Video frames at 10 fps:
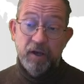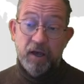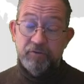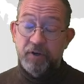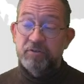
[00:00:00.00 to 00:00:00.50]
I
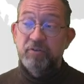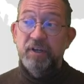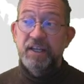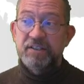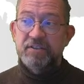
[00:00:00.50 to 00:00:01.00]
will try to
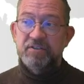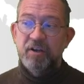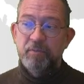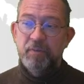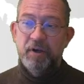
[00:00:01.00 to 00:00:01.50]
list
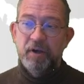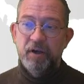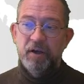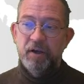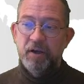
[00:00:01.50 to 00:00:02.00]
some uh,
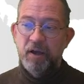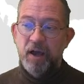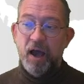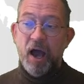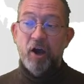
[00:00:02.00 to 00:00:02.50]

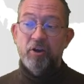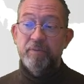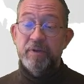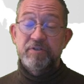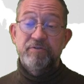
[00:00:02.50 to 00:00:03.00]

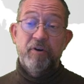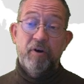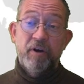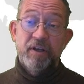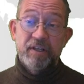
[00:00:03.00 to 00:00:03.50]
arguments
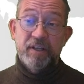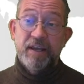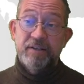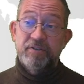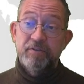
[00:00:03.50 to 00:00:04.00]
for and
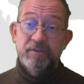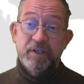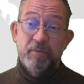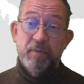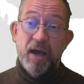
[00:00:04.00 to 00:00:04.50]
against
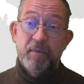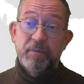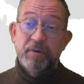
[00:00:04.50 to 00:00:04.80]
using a map.